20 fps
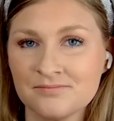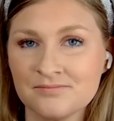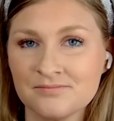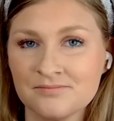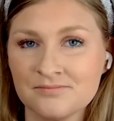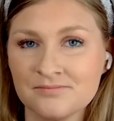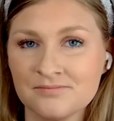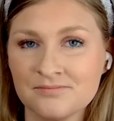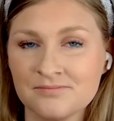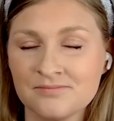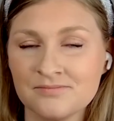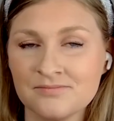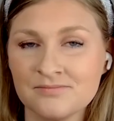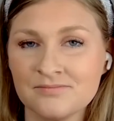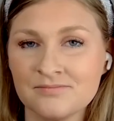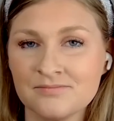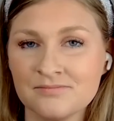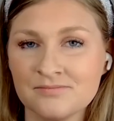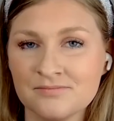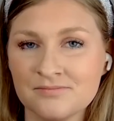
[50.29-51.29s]

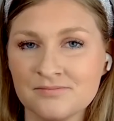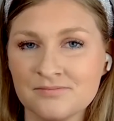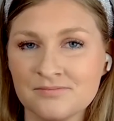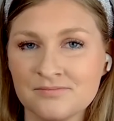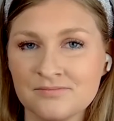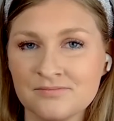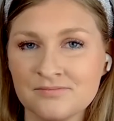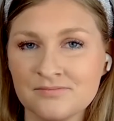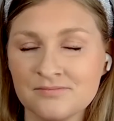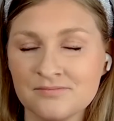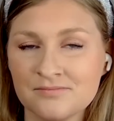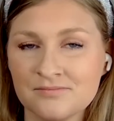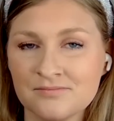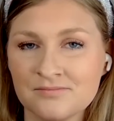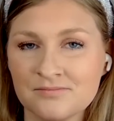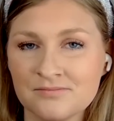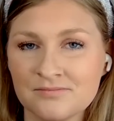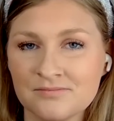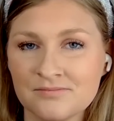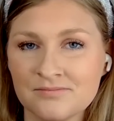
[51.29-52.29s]

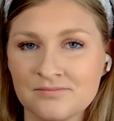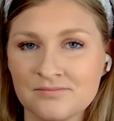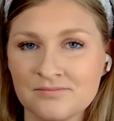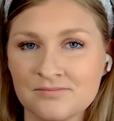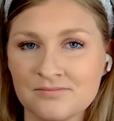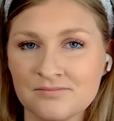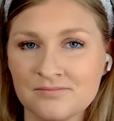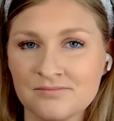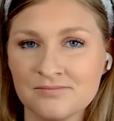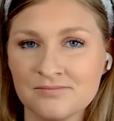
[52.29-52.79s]
The person shown says nothing.